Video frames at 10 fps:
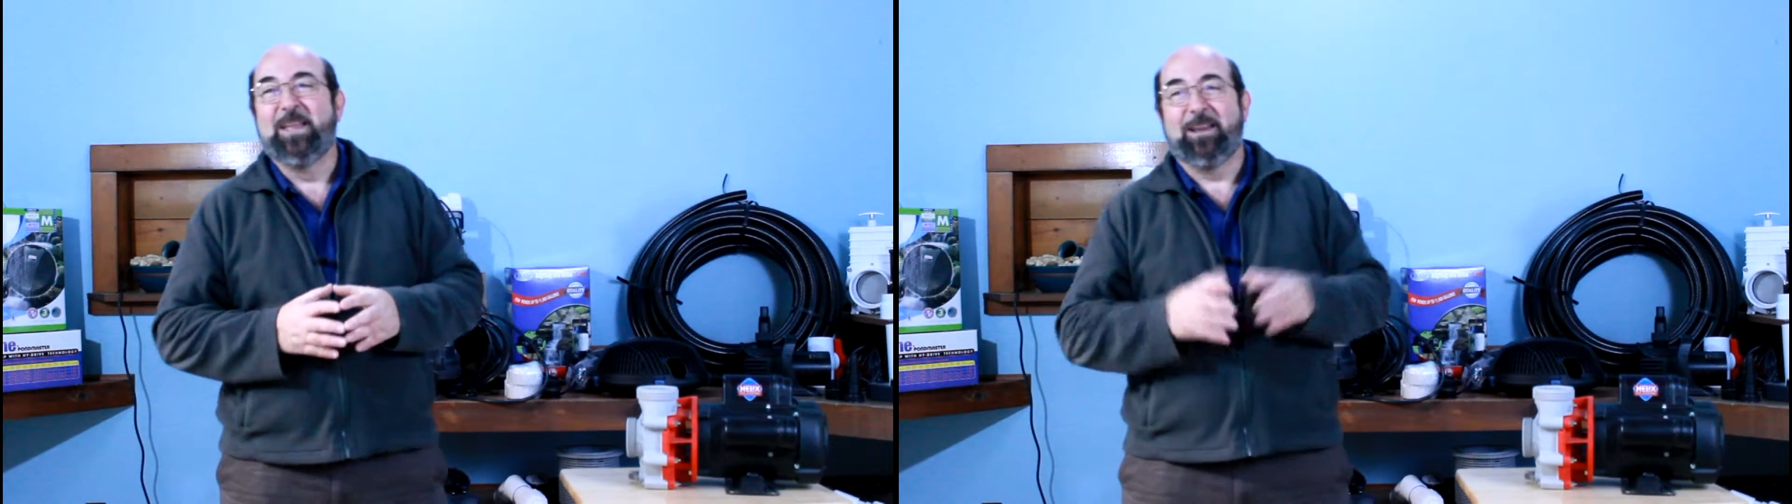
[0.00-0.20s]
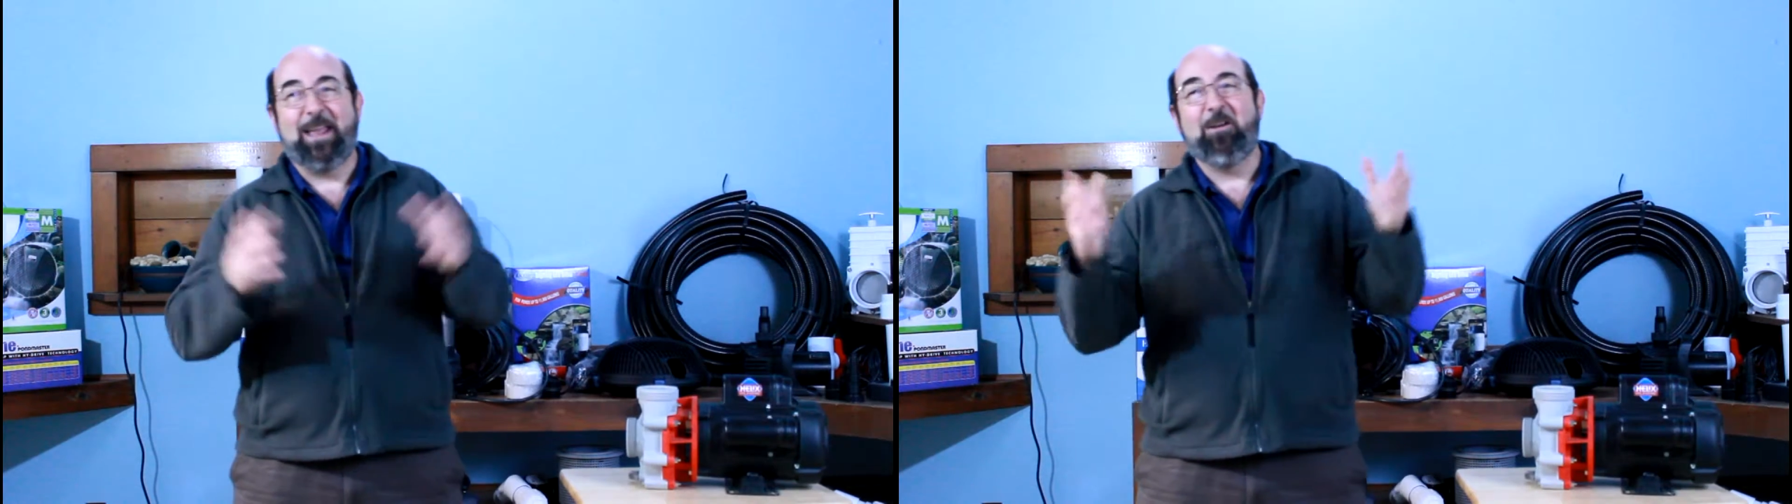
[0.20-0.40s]

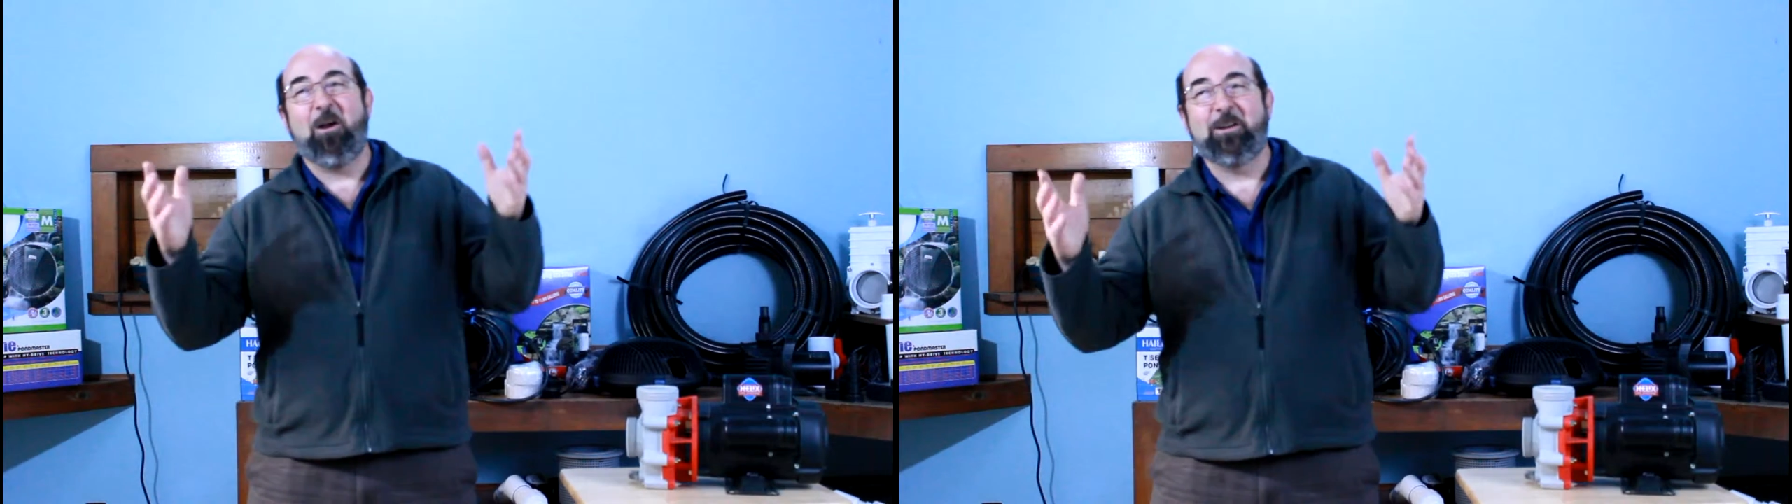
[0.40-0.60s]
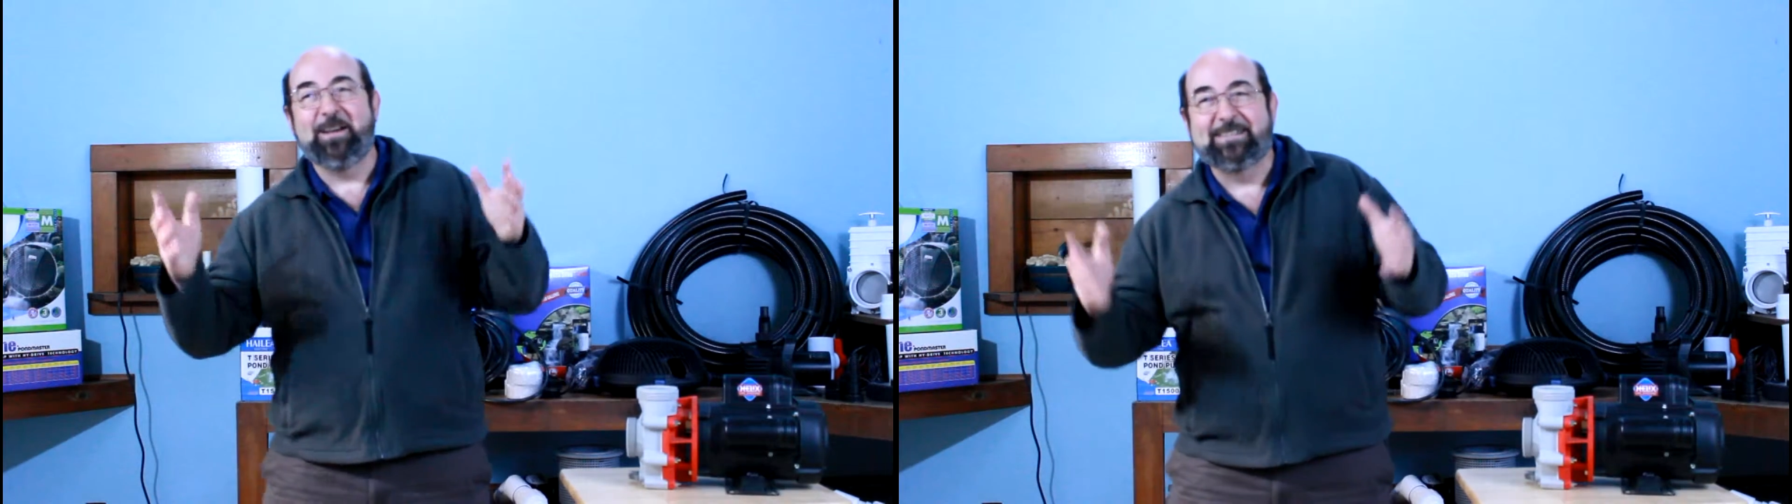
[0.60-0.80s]

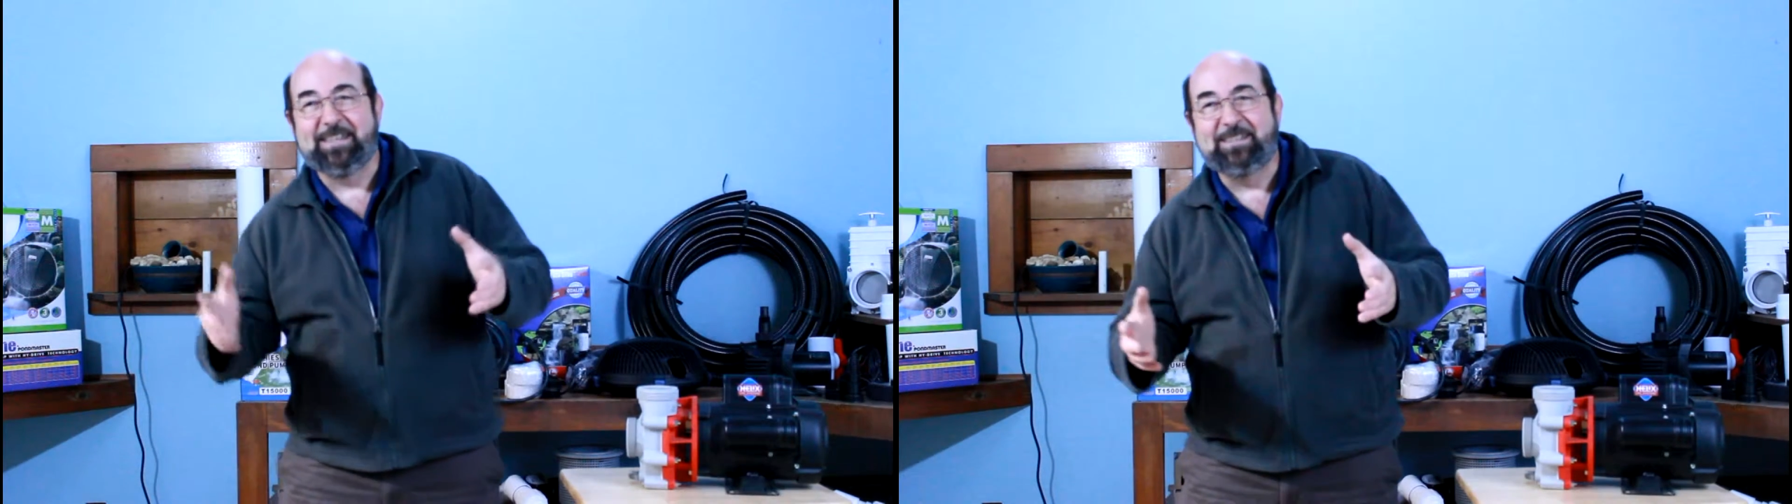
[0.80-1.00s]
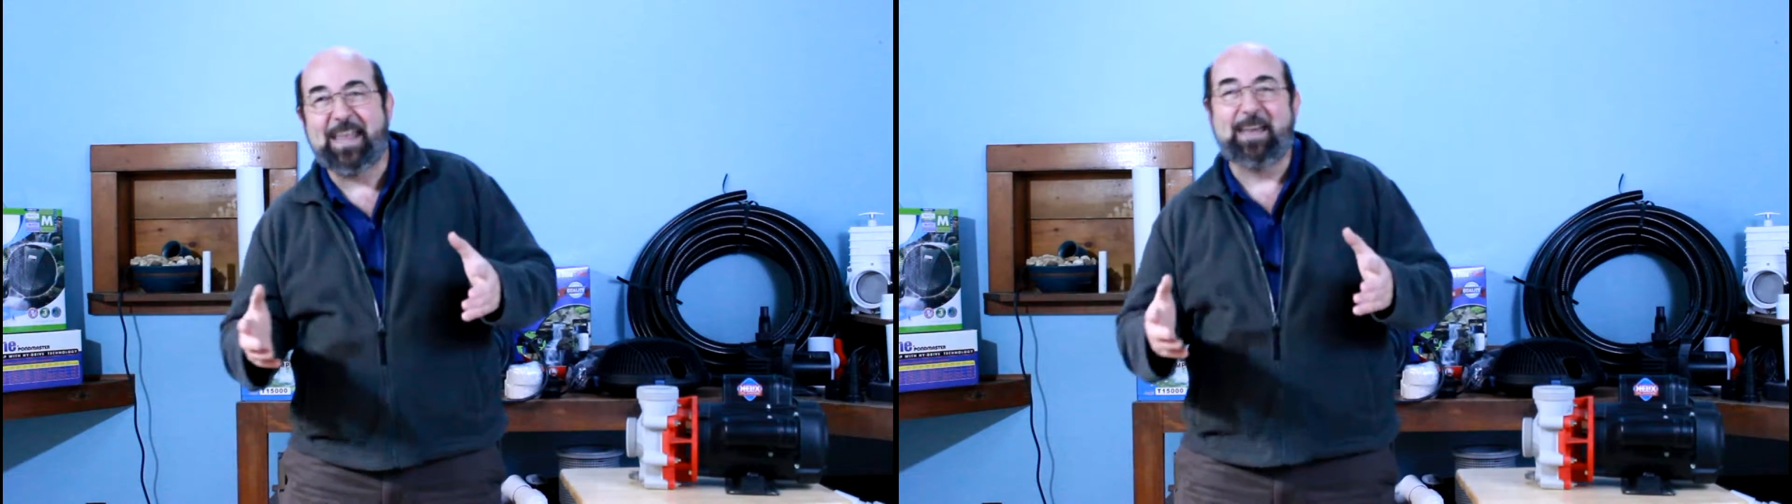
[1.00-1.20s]
lightheartedness
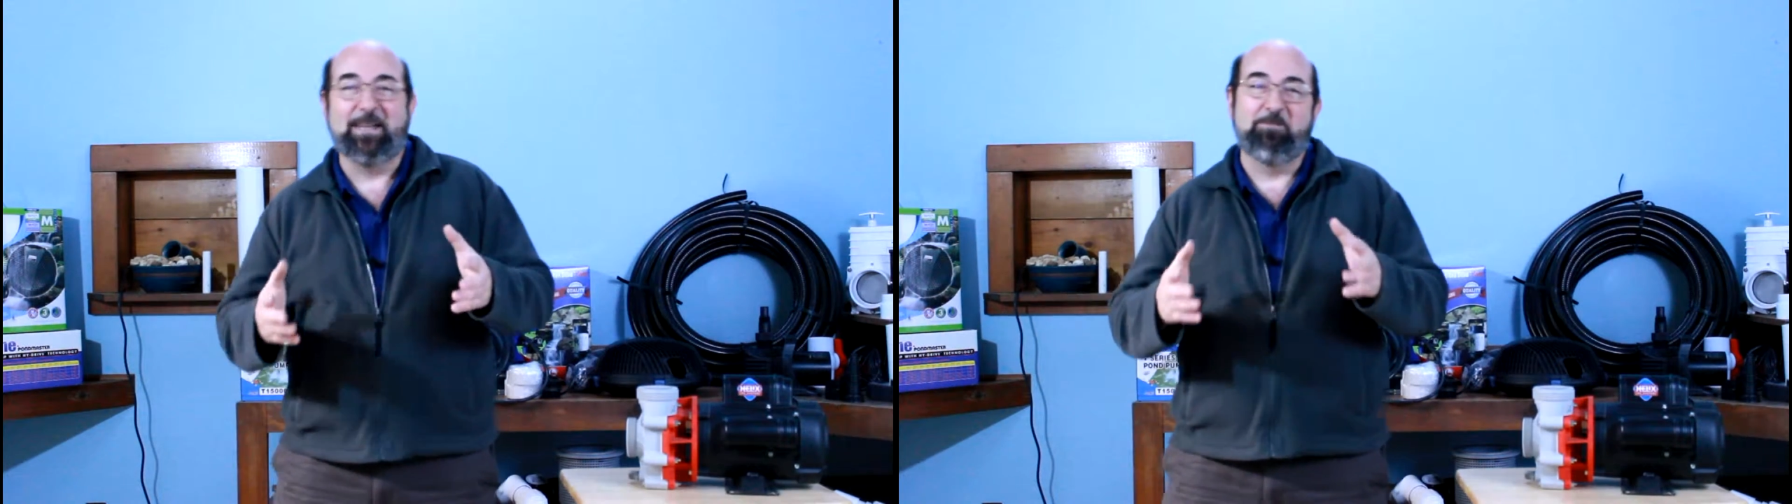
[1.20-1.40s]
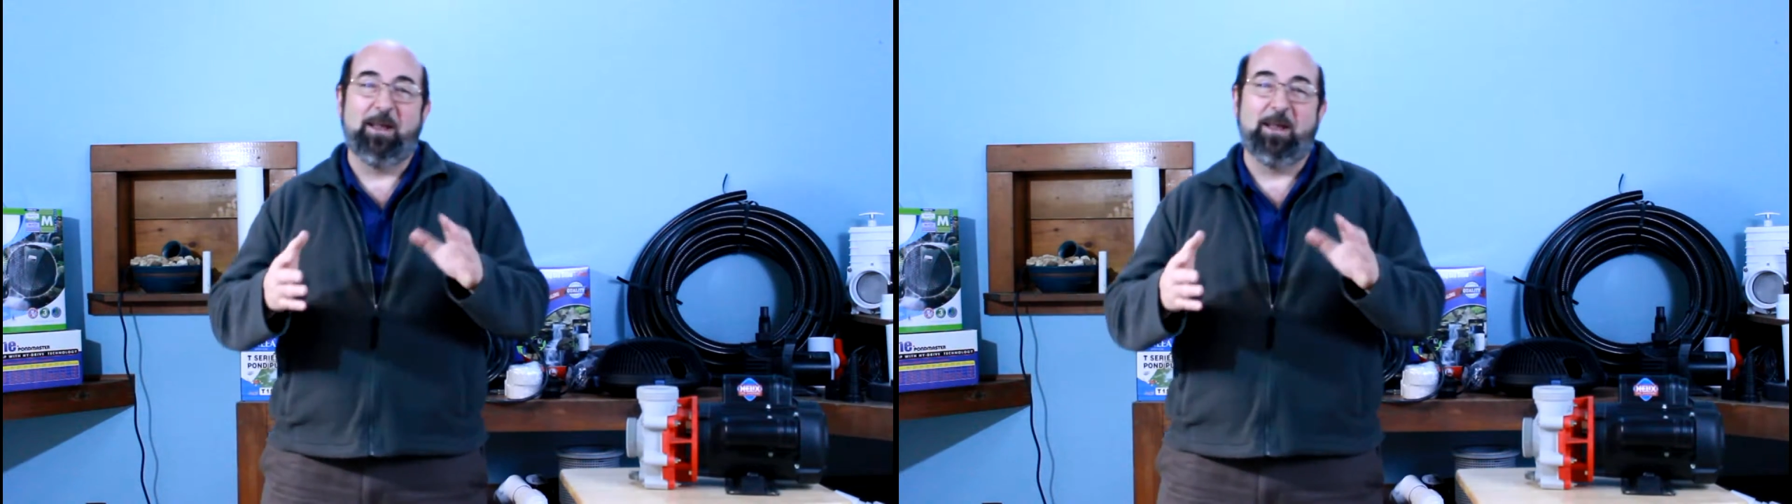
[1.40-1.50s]
intended,